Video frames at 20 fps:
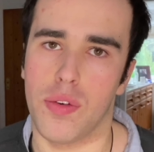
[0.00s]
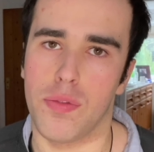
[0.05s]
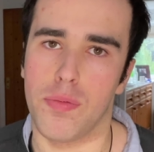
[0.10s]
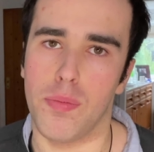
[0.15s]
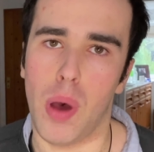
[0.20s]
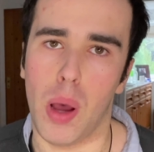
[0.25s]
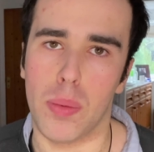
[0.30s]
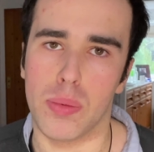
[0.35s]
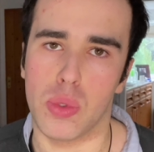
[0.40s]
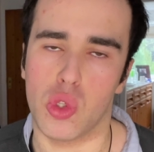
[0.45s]
of
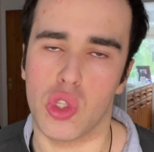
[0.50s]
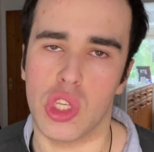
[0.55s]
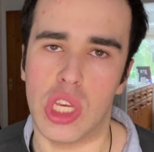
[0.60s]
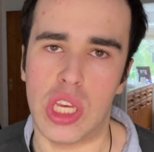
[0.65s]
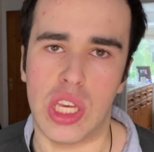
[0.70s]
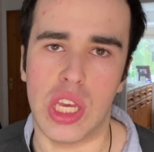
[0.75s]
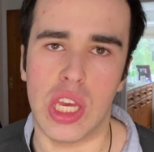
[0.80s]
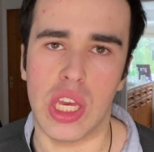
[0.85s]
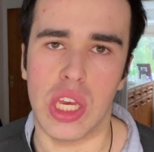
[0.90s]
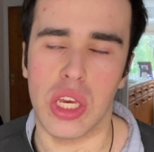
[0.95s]
Mama's
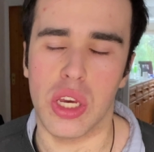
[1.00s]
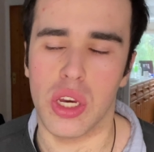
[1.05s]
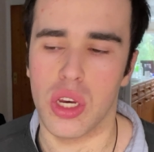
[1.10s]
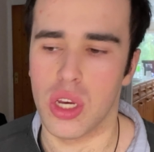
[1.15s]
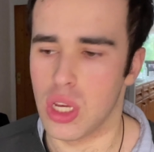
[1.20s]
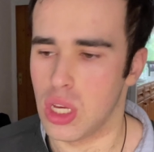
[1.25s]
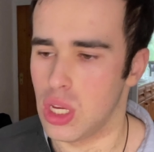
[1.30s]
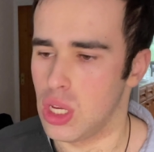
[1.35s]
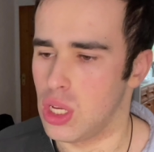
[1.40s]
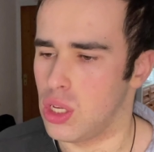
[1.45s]
Geeky,
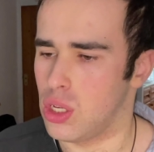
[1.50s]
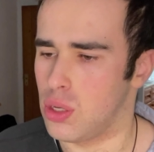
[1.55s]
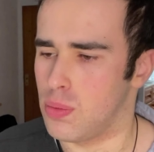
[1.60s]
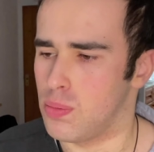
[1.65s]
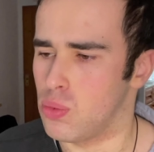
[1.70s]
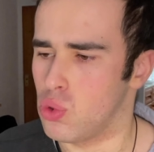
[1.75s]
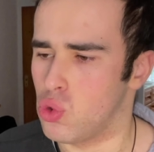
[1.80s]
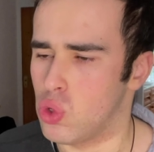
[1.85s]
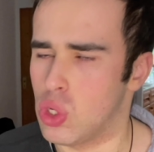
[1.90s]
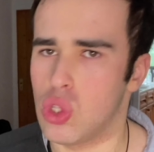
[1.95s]

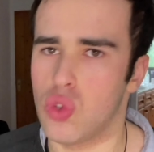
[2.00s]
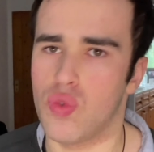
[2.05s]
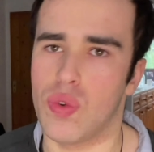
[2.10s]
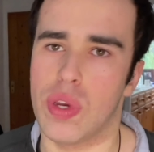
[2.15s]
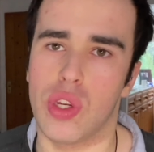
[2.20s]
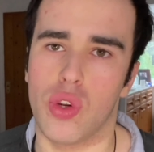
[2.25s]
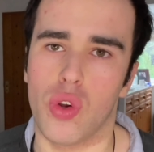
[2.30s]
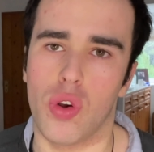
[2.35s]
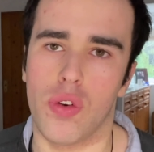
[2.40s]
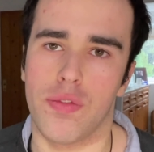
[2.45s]
um, Grace
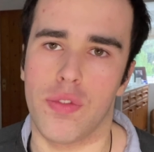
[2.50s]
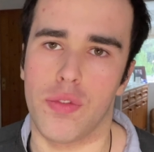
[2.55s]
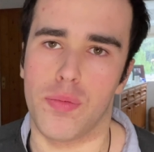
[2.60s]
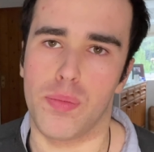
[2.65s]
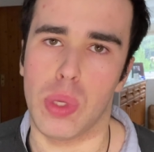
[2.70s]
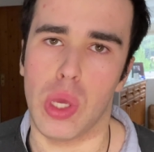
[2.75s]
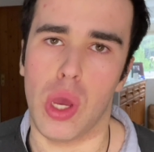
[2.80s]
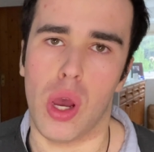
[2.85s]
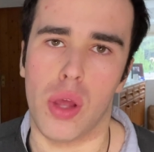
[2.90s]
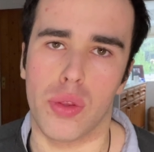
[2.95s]
Randolph of
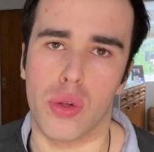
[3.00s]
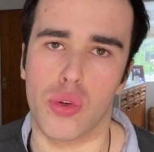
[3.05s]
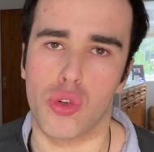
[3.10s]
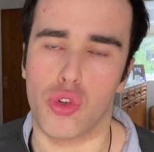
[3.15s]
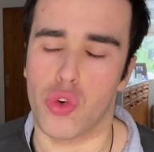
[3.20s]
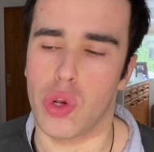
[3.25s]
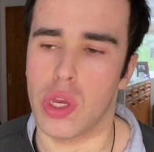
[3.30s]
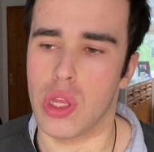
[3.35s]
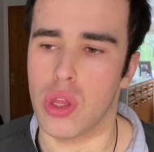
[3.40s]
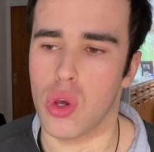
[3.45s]
Beyond the
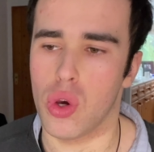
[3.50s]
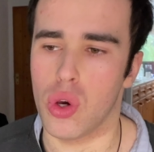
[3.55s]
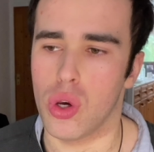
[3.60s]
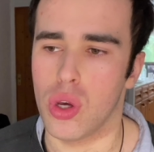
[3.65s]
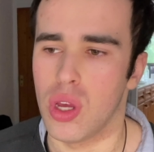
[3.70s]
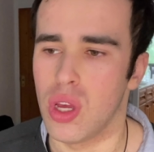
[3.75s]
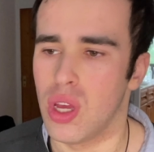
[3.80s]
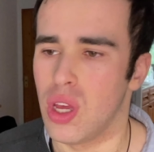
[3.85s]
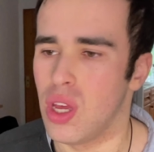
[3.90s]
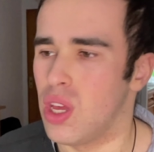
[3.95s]

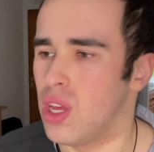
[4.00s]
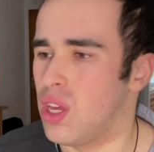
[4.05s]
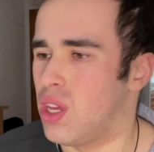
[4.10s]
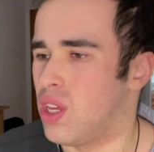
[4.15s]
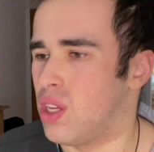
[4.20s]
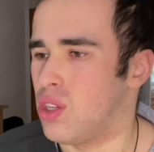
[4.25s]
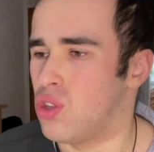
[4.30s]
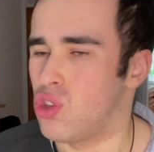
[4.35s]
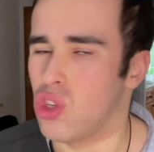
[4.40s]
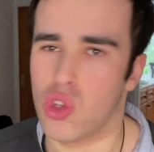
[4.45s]
Trailer,
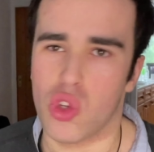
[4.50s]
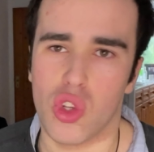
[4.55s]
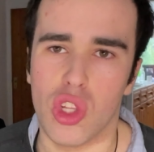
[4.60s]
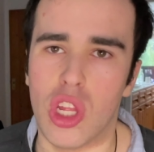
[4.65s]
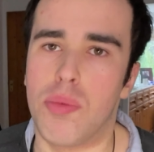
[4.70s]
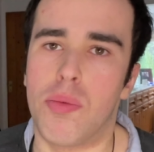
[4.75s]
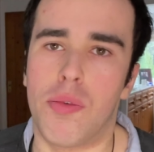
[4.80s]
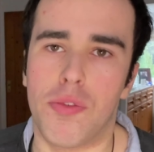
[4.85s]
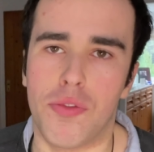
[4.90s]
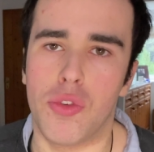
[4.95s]
just to
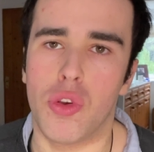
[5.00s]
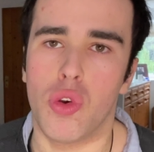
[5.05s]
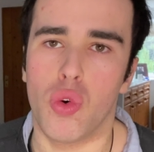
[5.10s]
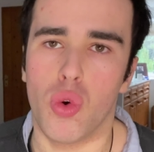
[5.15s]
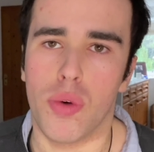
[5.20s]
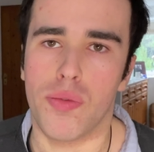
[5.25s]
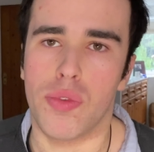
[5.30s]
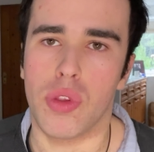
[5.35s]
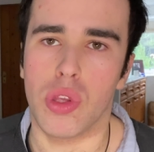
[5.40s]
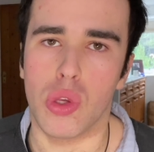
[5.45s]
name a
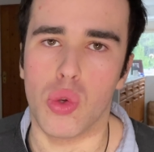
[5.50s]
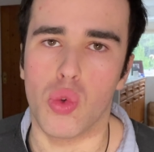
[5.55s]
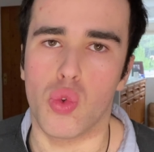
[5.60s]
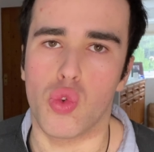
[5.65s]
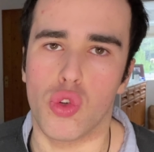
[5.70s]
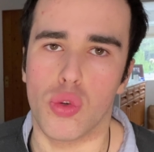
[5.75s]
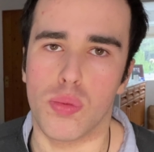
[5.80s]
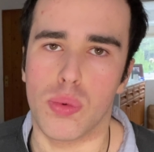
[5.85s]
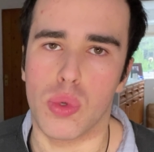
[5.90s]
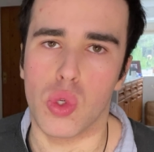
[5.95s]
few of the
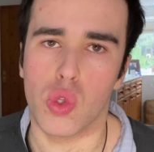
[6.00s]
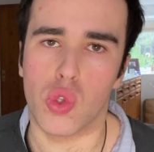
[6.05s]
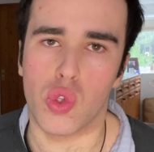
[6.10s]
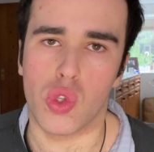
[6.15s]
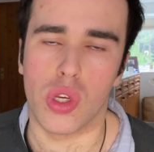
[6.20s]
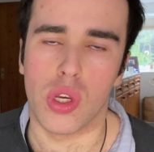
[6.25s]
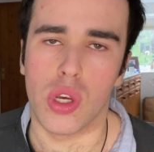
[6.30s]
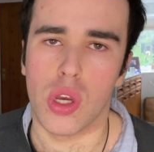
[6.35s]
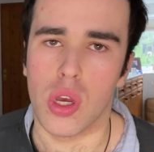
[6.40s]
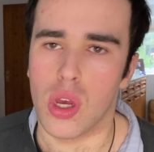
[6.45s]

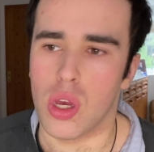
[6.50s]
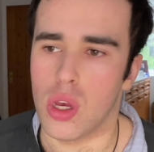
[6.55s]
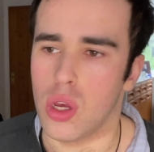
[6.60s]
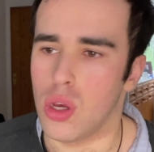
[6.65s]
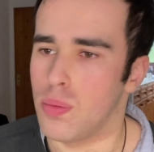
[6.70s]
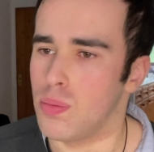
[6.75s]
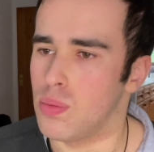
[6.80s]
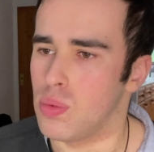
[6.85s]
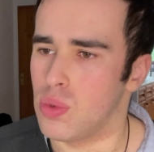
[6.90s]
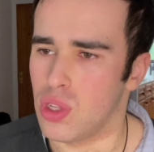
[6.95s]
YouTubers.
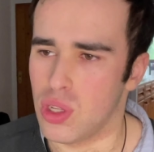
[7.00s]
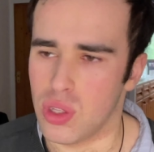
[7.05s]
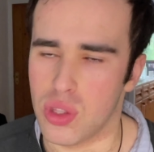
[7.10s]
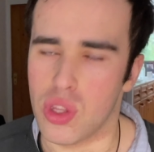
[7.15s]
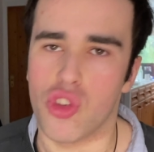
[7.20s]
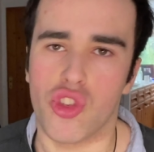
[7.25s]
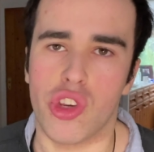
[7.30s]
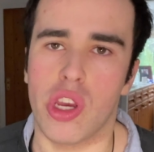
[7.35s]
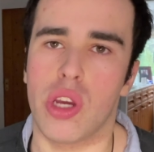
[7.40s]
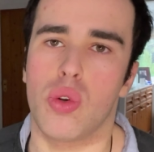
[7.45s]
Um,
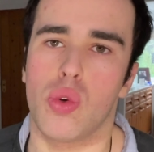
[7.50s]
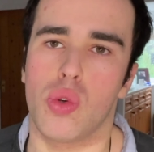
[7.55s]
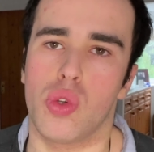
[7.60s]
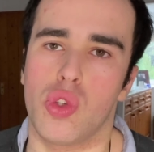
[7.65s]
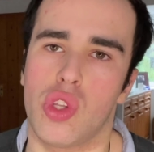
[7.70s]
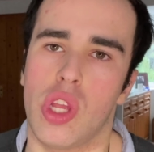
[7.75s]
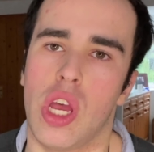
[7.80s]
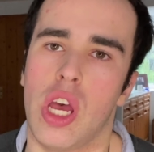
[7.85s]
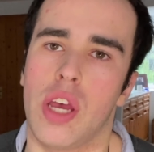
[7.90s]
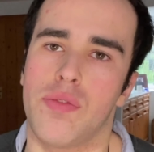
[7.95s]
the
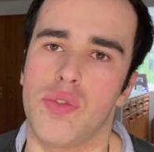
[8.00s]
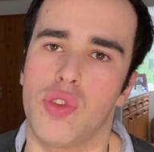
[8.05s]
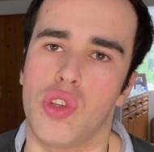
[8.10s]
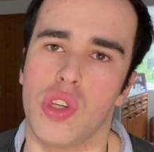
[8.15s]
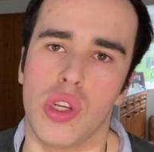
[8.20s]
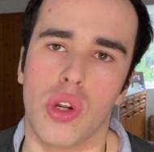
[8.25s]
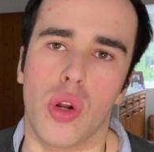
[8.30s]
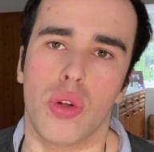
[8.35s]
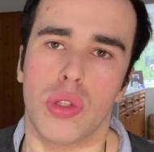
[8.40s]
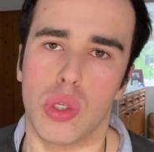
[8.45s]
channels that I've
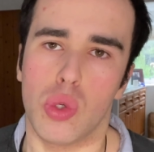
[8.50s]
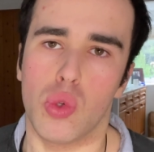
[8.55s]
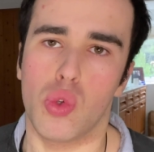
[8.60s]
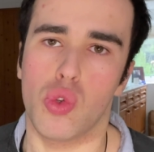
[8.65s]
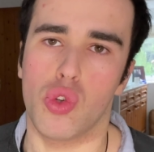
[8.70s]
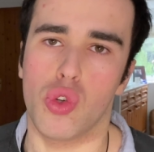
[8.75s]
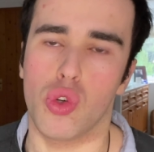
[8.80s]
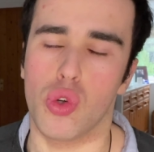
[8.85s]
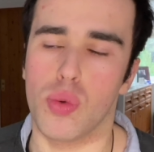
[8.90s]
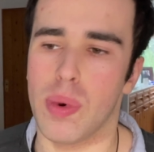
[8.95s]
seen on
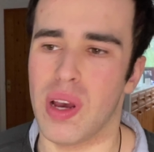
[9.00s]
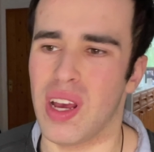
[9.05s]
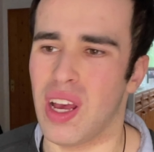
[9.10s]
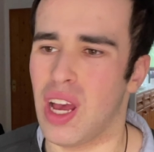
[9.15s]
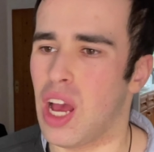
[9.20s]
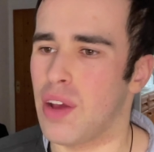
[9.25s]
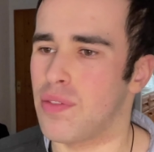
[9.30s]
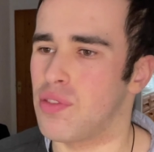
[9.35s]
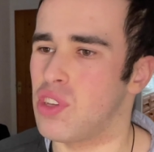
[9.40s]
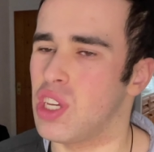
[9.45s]
YouTube,
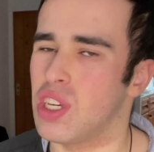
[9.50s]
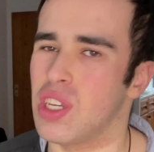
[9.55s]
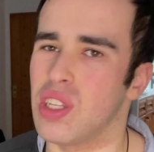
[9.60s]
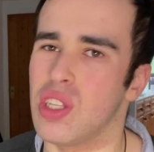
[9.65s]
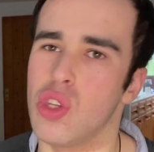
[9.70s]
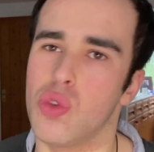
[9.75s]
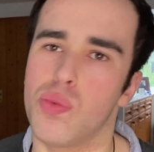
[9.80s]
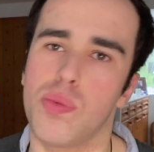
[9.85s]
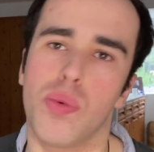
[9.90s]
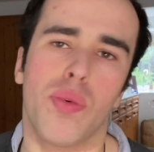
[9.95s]
uh, I've
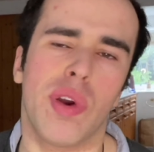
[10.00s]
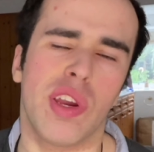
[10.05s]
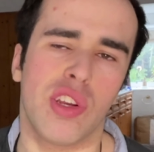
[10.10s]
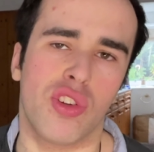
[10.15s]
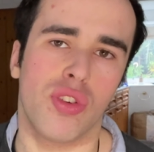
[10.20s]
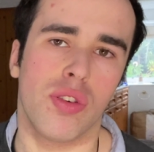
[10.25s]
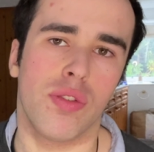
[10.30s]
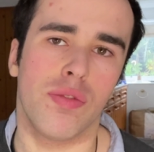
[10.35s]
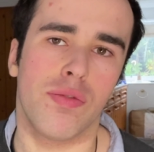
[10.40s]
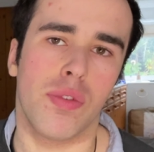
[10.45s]
taken
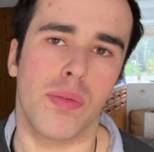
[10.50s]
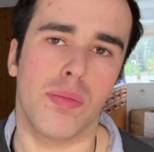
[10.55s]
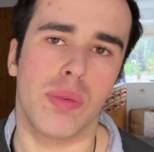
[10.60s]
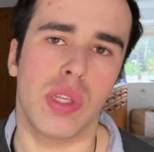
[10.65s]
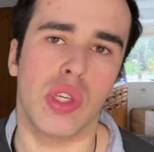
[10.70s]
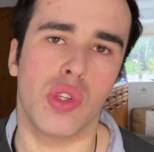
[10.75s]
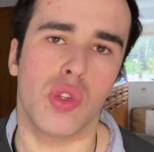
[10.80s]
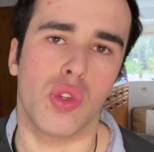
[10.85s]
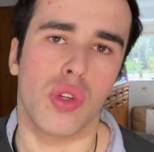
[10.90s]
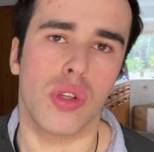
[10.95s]
inspiration from
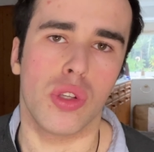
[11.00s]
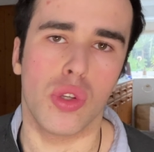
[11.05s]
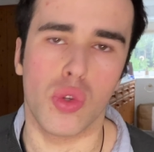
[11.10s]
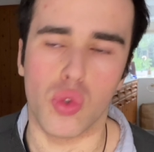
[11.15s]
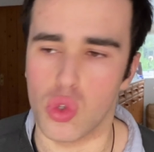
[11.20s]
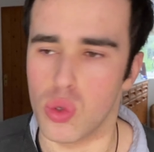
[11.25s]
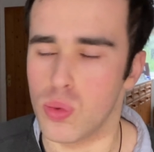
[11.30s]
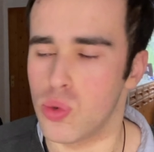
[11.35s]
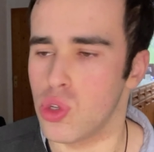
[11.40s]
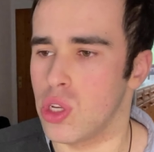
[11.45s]
these
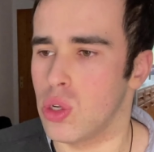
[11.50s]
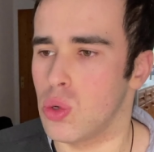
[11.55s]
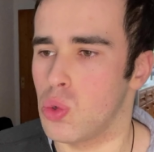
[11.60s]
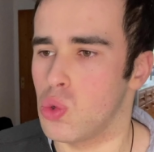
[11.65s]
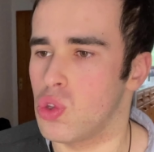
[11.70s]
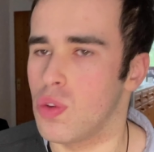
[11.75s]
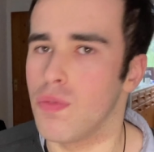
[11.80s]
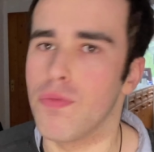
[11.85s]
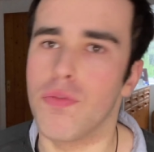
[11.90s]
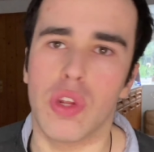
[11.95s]
YouTube
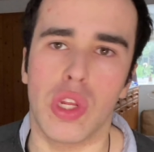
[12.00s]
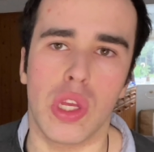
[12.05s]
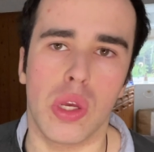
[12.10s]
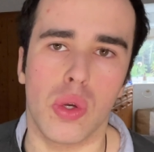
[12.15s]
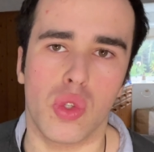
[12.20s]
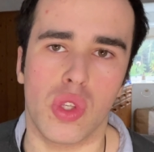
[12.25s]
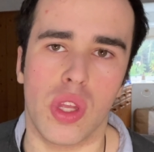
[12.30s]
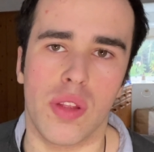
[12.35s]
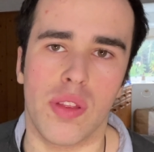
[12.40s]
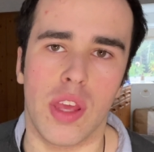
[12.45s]
channels and
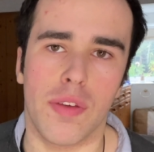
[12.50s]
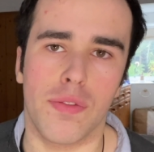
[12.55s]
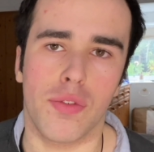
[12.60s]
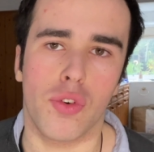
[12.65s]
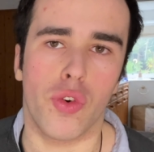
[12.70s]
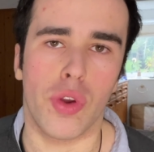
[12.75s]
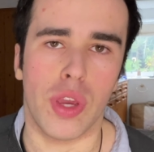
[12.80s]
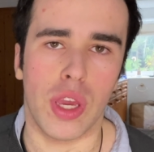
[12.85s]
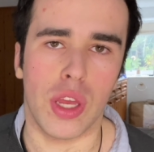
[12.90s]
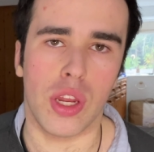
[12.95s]
videos that they've
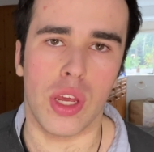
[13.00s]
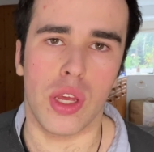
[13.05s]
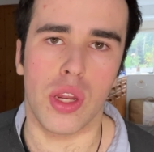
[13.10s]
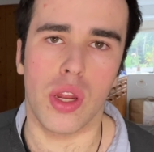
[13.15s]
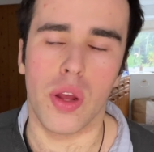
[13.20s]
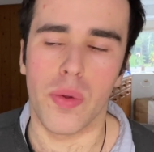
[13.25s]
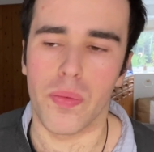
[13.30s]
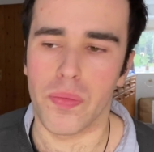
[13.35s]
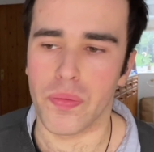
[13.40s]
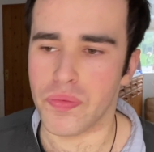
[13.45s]

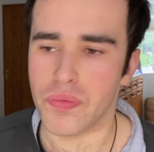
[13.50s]
created.